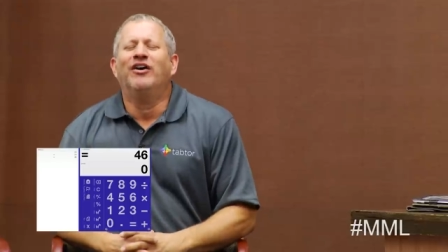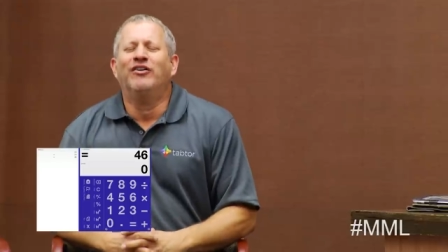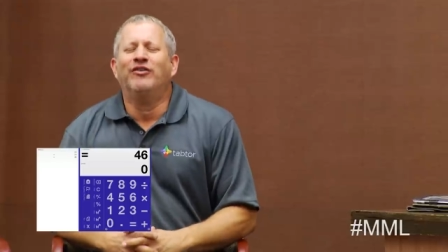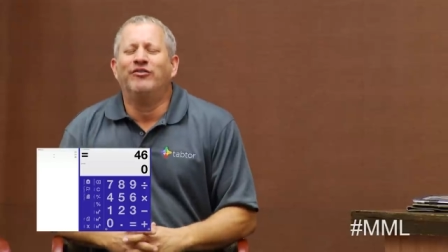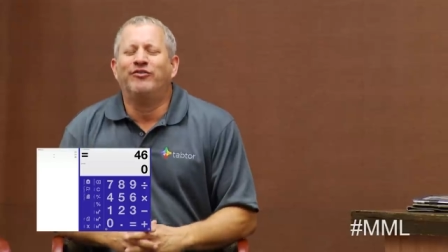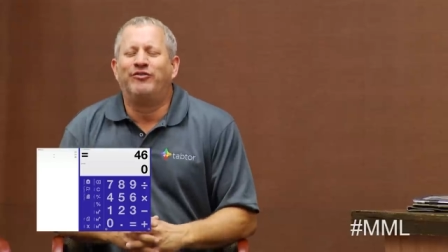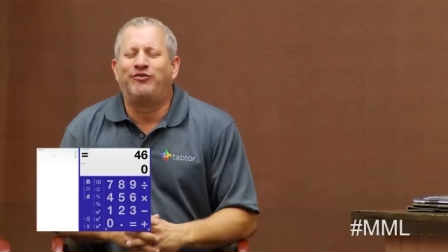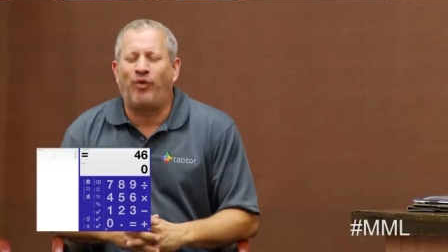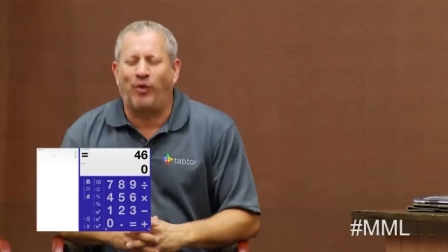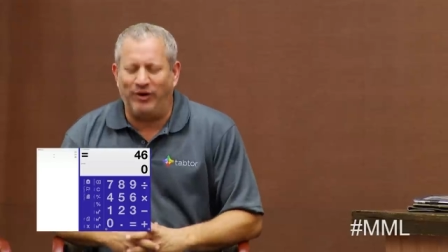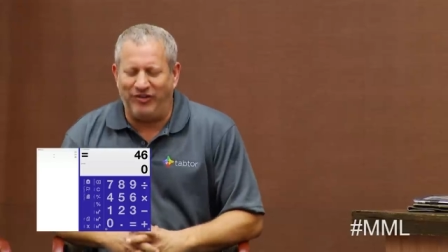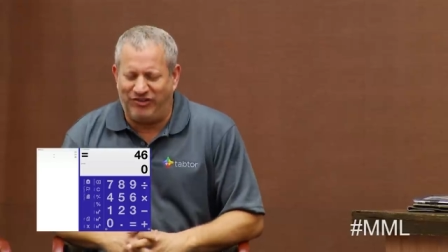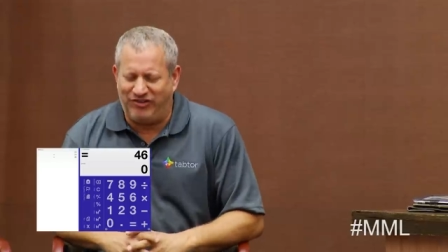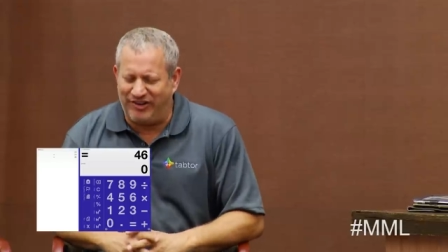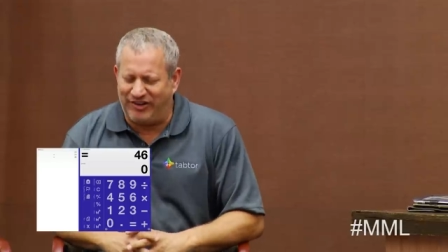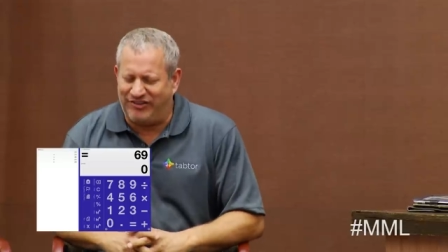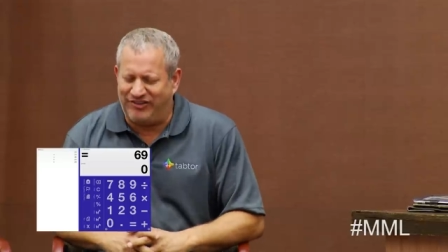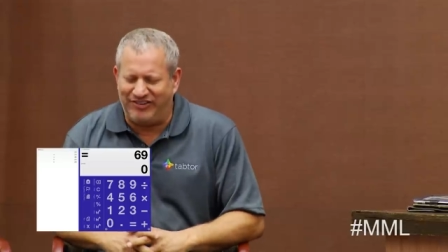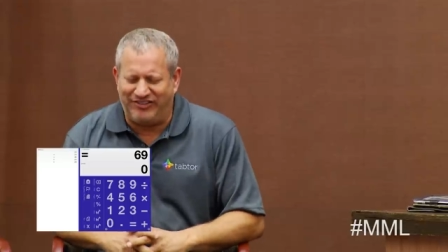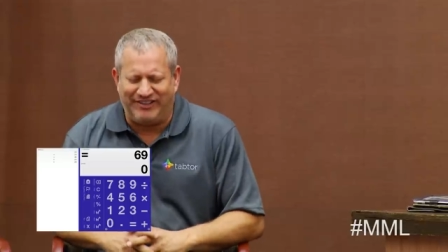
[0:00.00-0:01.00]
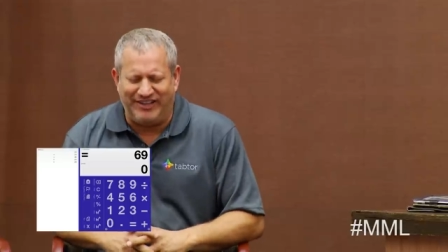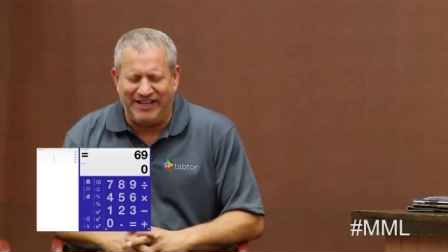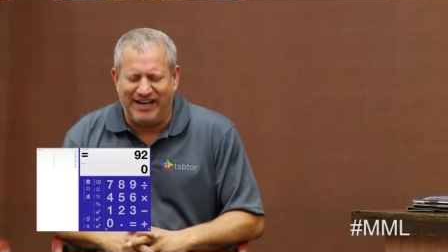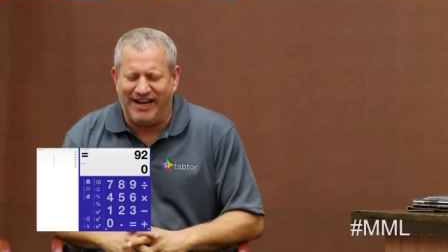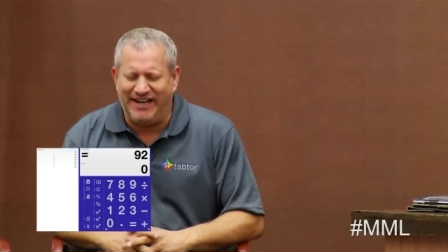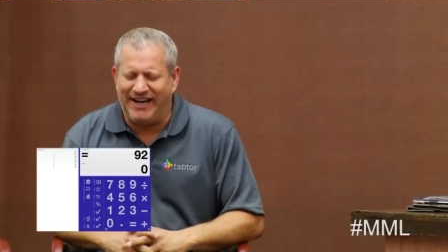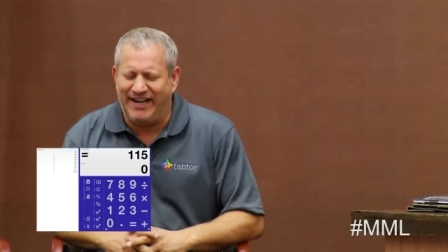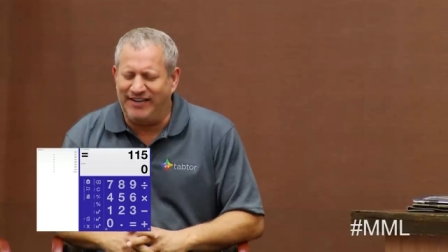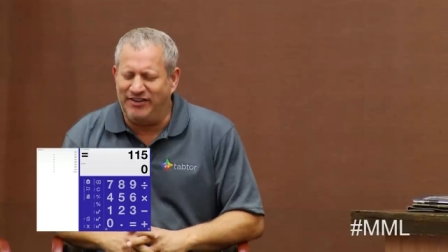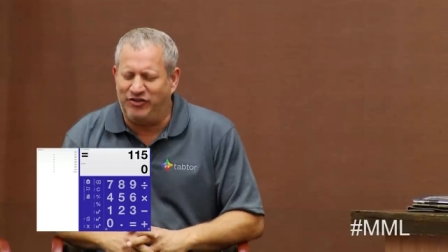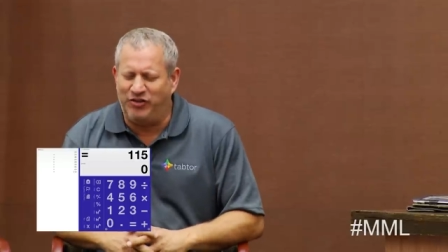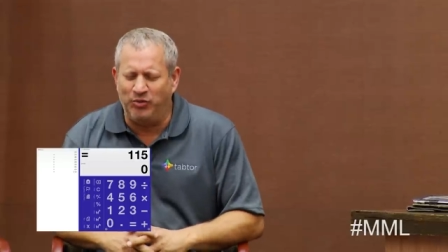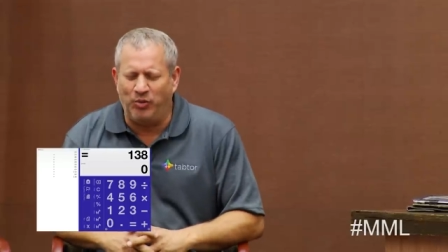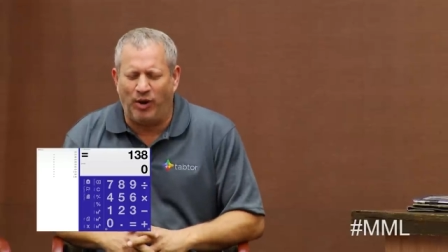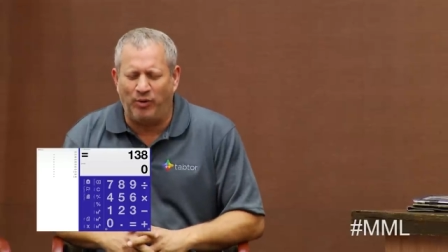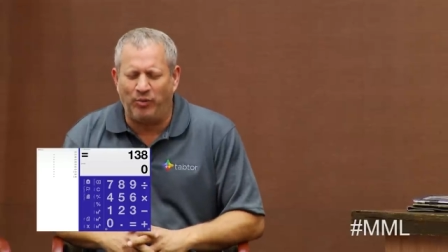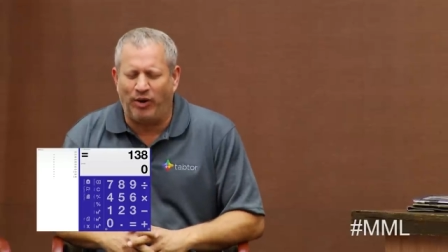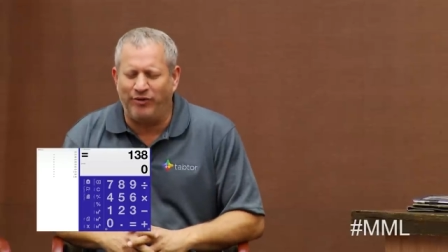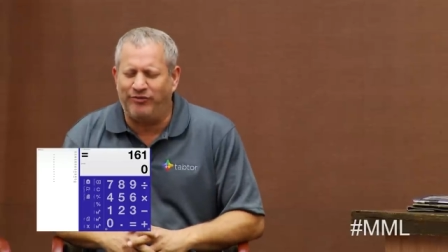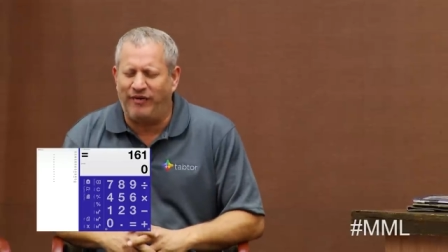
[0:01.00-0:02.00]
46, 69, 92,
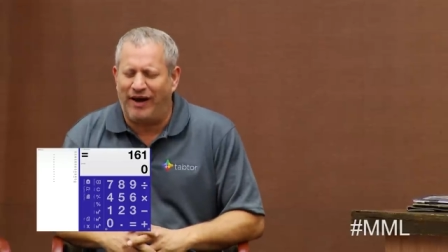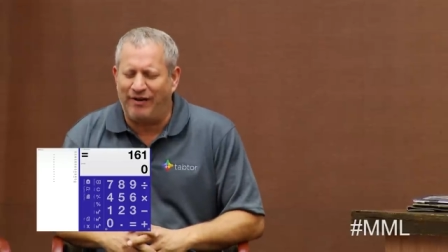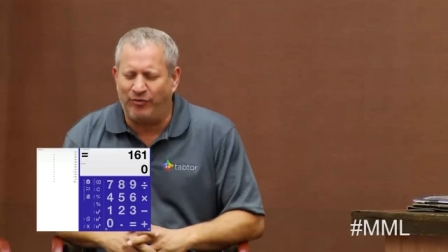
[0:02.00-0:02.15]
115,